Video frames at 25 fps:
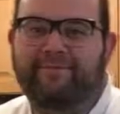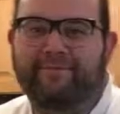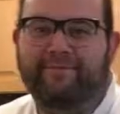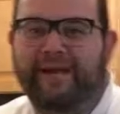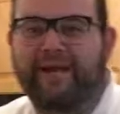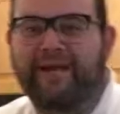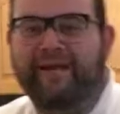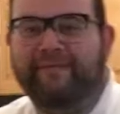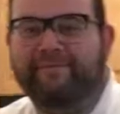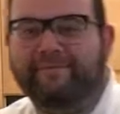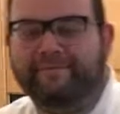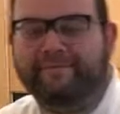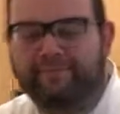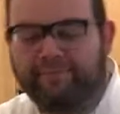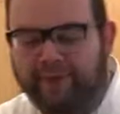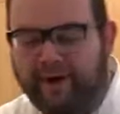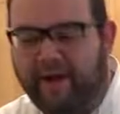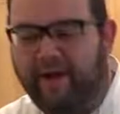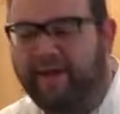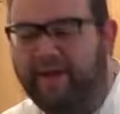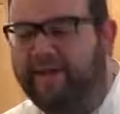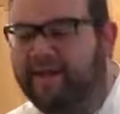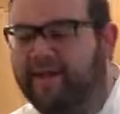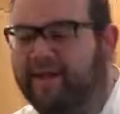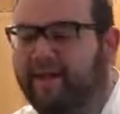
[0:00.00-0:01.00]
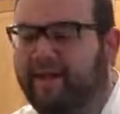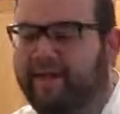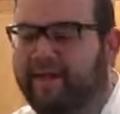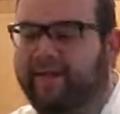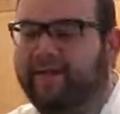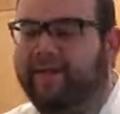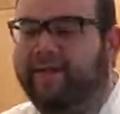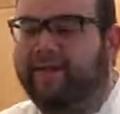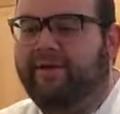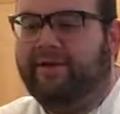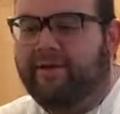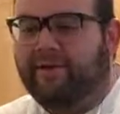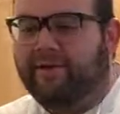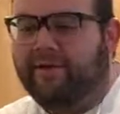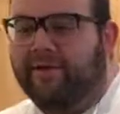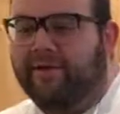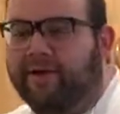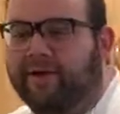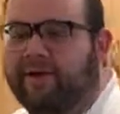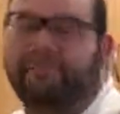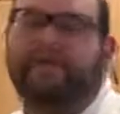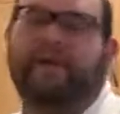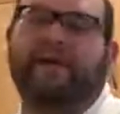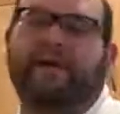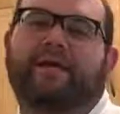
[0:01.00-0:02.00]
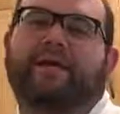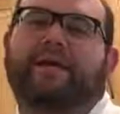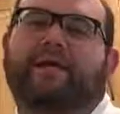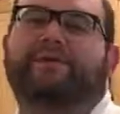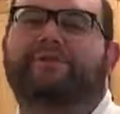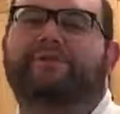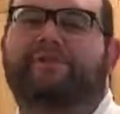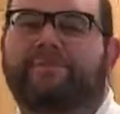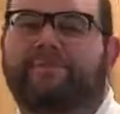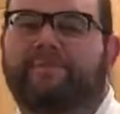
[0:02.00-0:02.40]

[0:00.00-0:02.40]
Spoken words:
My name is Bryan and you are in my kitchen